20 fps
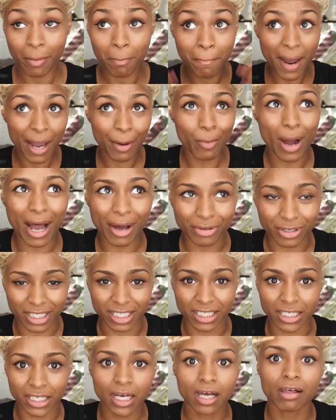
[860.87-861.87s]
My wild
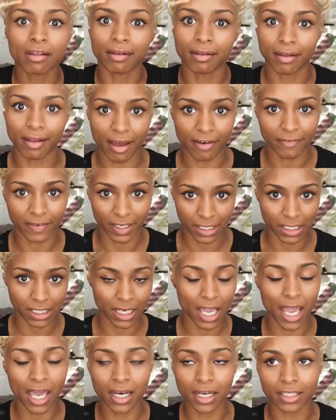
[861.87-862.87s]
look. Love it.
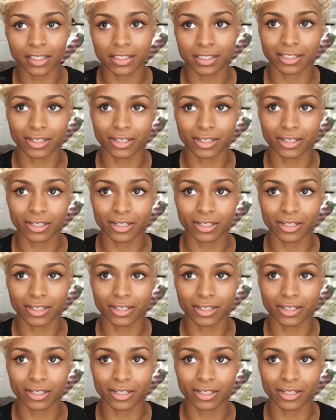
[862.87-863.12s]
And it's